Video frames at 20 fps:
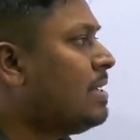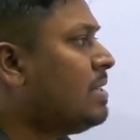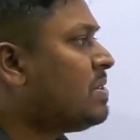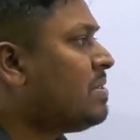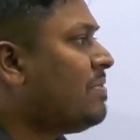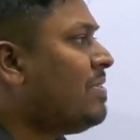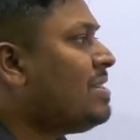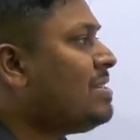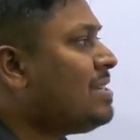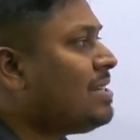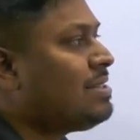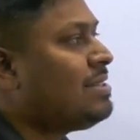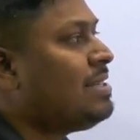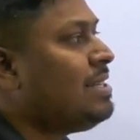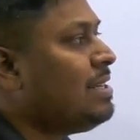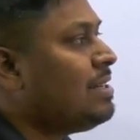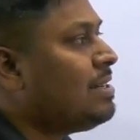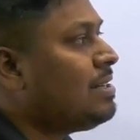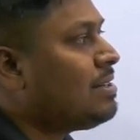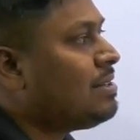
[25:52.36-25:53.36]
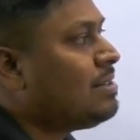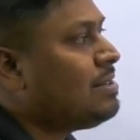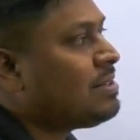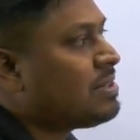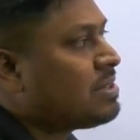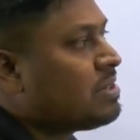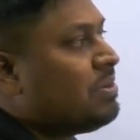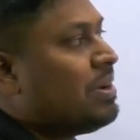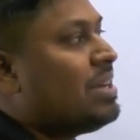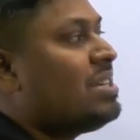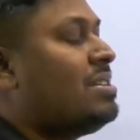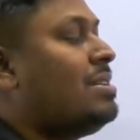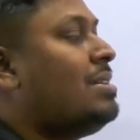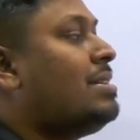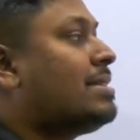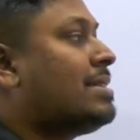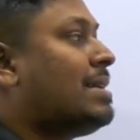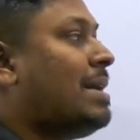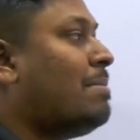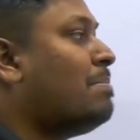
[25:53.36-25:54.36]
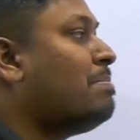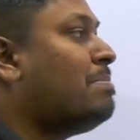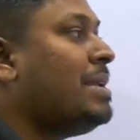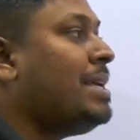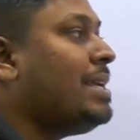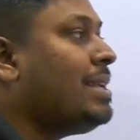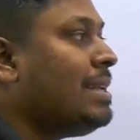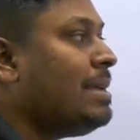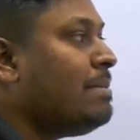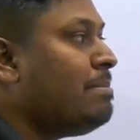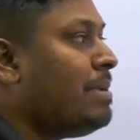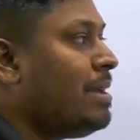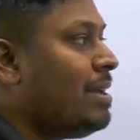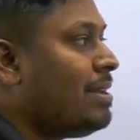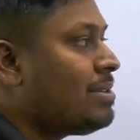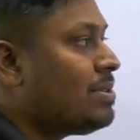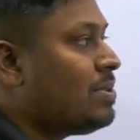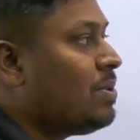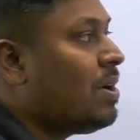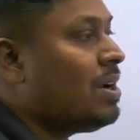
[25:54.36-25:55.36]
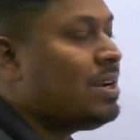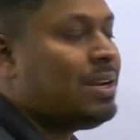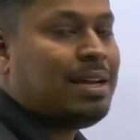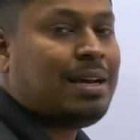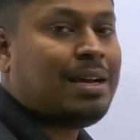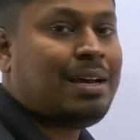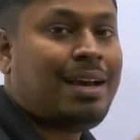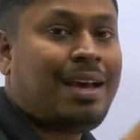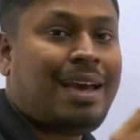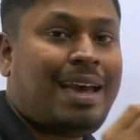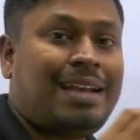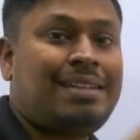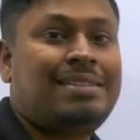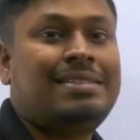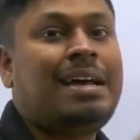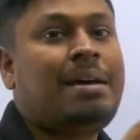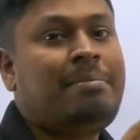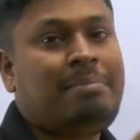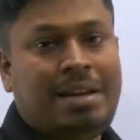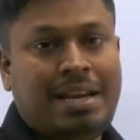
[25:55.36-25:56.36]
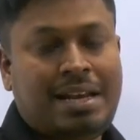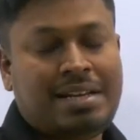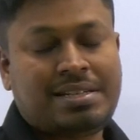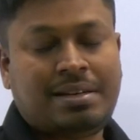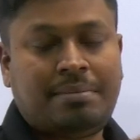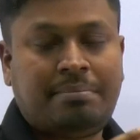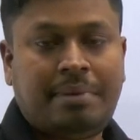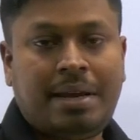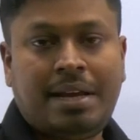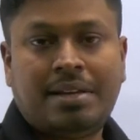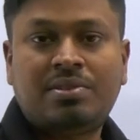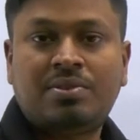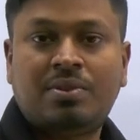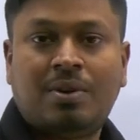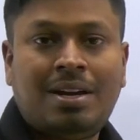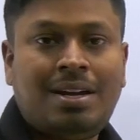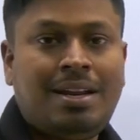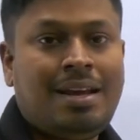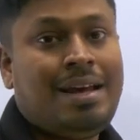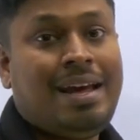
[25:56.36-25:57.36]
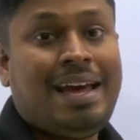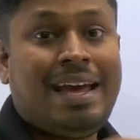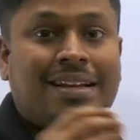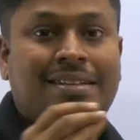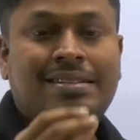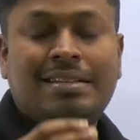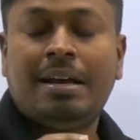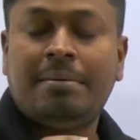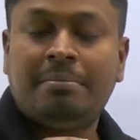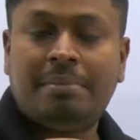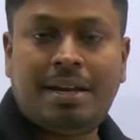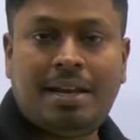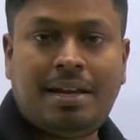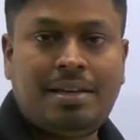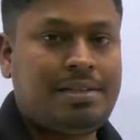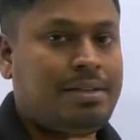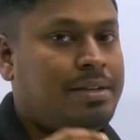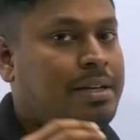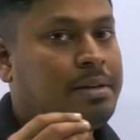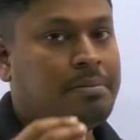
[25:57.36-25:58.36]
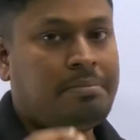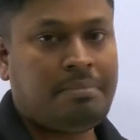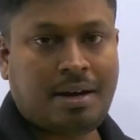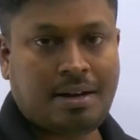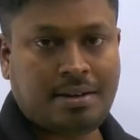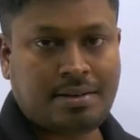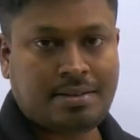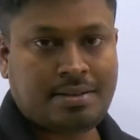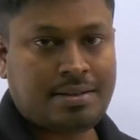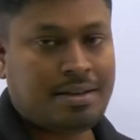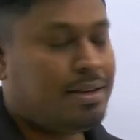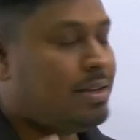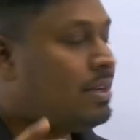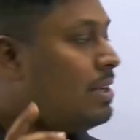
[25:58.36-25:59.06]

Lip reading: So when just see here, this question is completely based on examination, based on examination and marks.